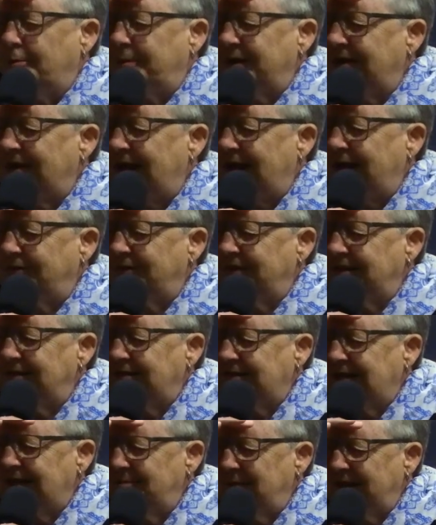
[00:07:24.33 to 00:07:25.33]
I'll be in heaven
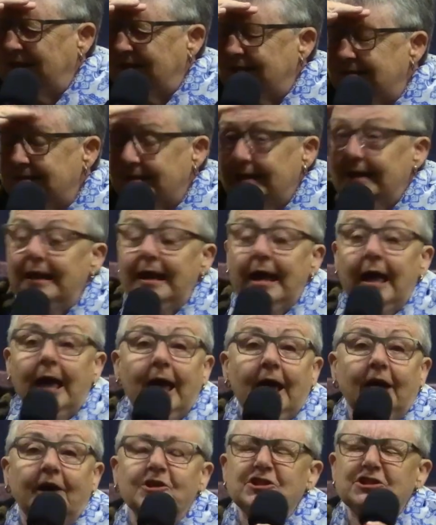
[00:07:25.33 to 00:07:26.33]
in 10 minutes.
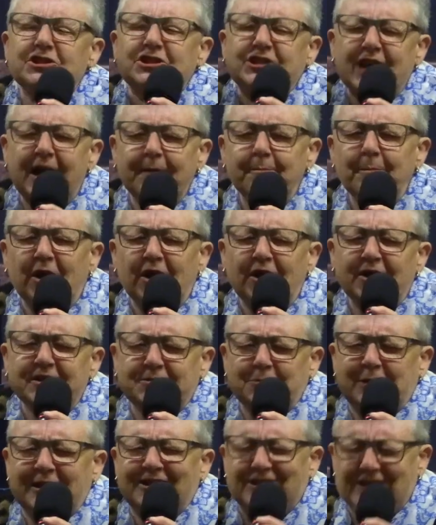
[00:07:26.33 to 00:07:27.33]
And I just shut my
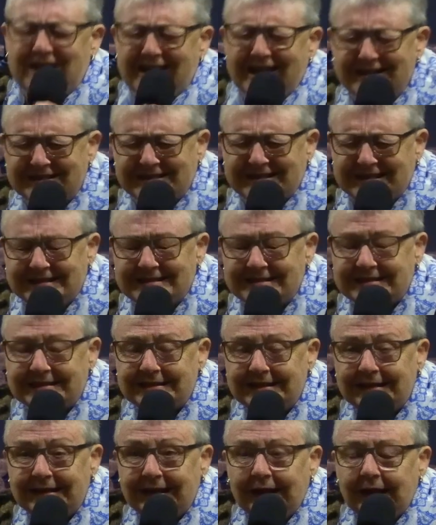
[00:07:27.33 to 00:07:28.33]
eyes and went,
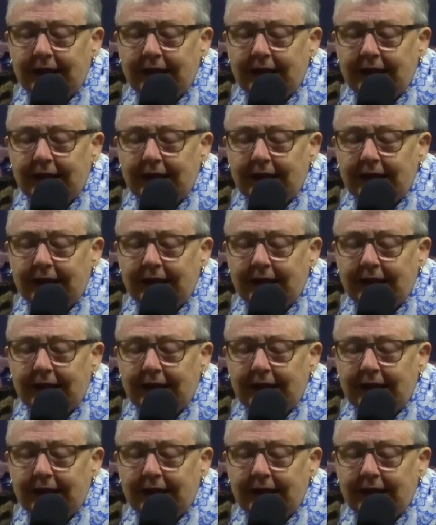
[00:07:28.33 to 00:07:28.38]
Jesus!